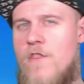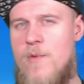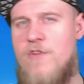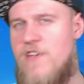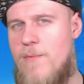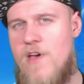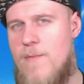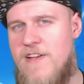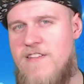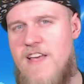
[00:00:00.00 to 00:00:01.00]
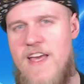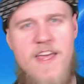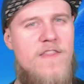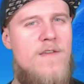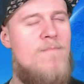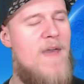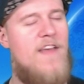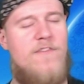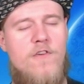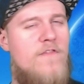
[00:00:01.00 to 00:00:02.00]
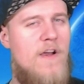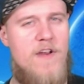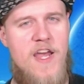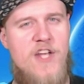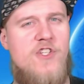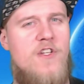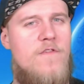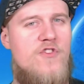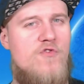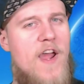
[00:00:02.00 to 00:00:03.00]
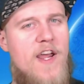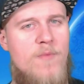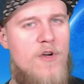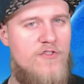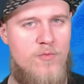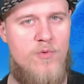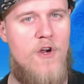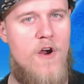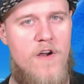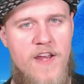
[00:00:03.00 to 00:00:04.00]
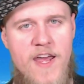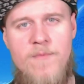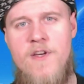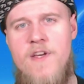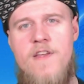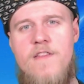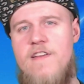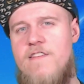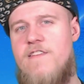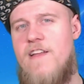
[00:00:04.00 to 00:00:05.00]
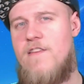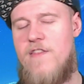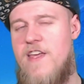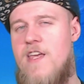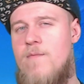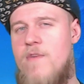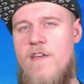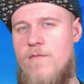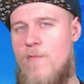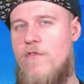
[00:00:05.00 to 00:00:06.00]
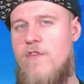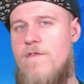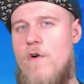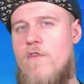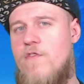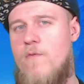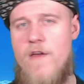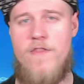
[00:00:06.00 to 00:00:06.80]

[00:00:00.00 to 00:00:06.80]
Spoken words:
most upcoming set in the Masters variation of the Dragon Ball Super card game. This set theme is mostly focused around